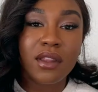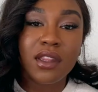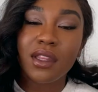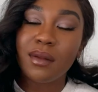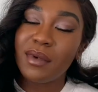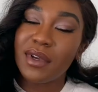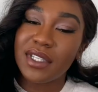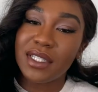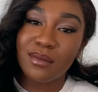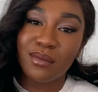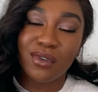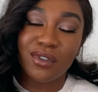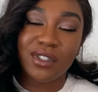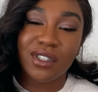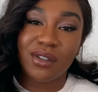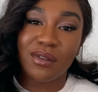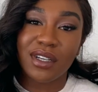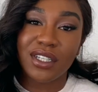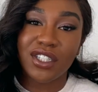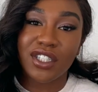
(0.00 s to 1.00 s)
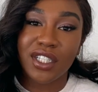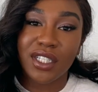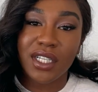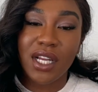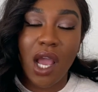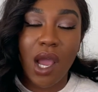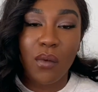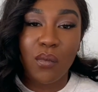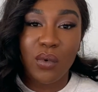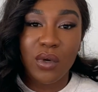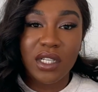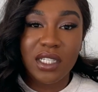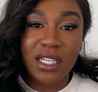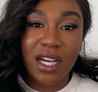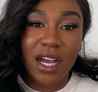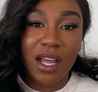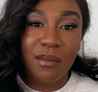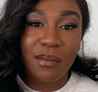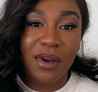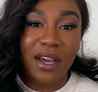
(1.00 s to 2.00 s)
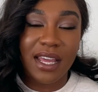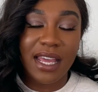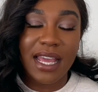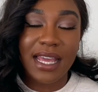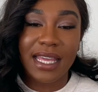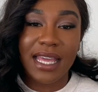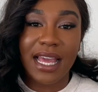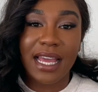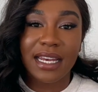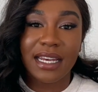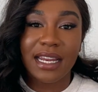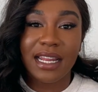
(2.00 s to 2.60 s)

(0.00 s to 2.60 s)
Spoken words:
The most important question, would I buy it again?